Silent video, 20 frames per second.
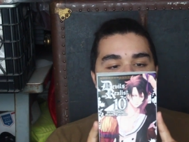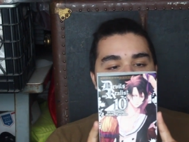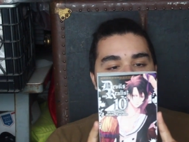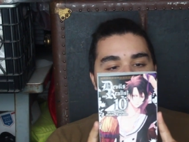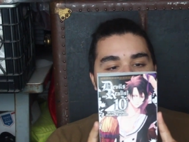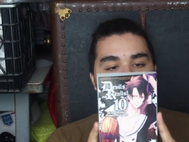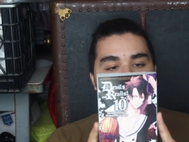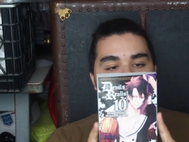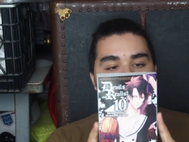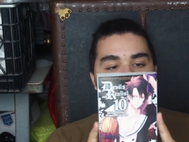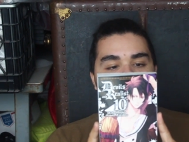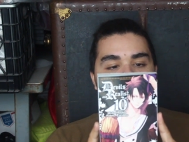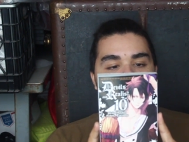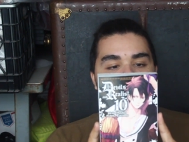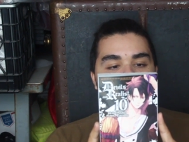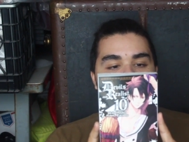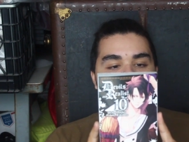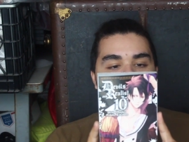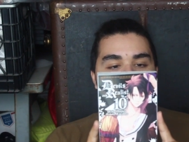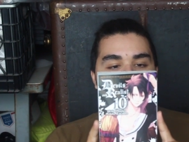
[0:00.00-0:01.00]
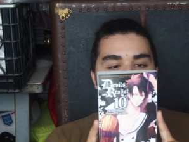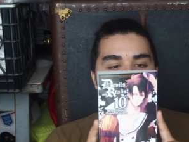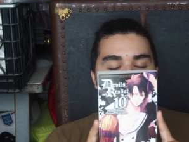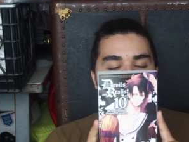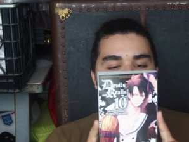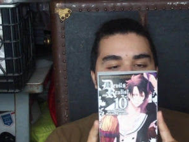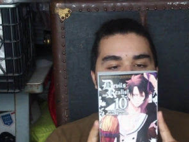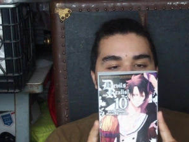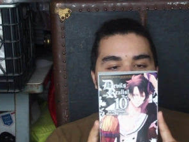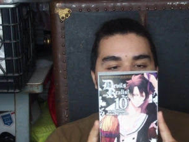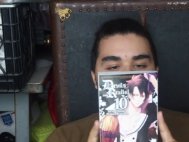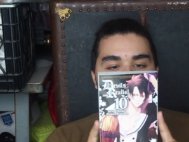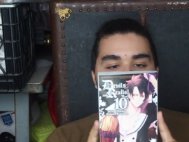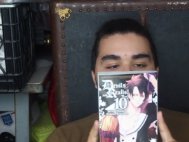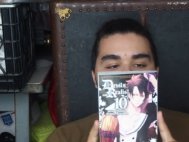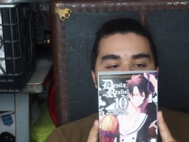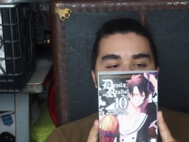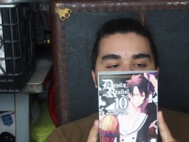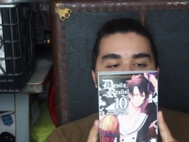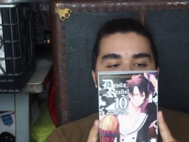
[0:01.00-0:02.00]
slumber, Baphomet
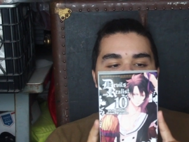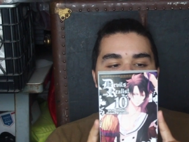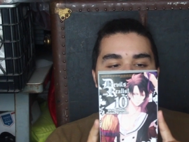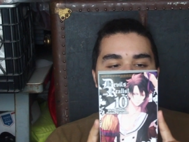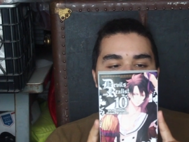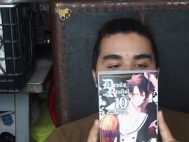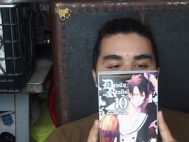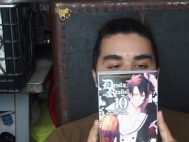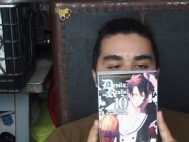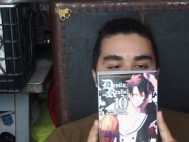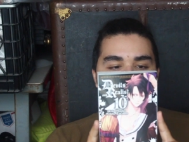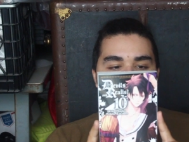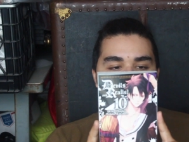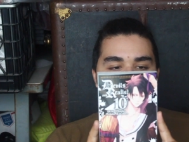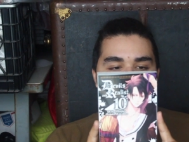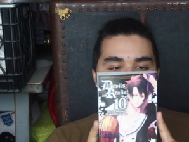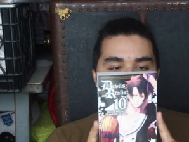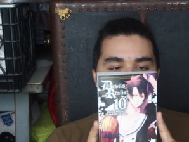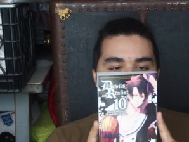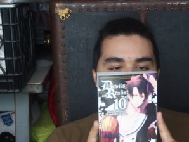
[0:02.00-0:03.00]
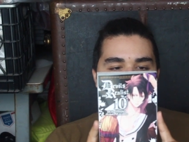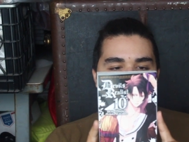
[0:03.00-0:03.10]
must finally rest.